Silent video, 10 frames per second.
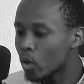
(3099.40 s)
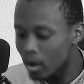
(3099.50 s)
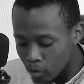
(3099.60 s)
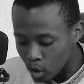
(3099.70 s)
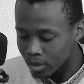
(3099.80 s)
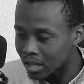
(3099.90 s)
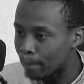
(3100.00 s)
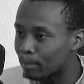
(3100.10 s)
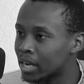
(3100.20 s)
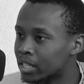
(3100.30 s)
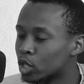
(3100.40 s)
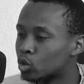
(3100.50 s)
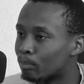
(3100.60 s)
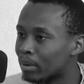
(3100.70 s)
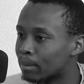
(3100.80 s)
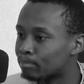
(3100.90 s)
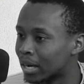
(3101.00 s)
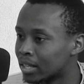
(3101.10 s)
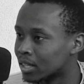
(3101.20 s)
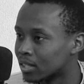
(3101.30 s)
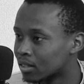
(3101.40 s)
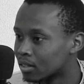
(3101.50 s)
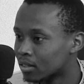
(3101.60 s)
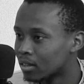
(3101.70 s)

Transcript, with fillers: We have lost the ability to pick partners.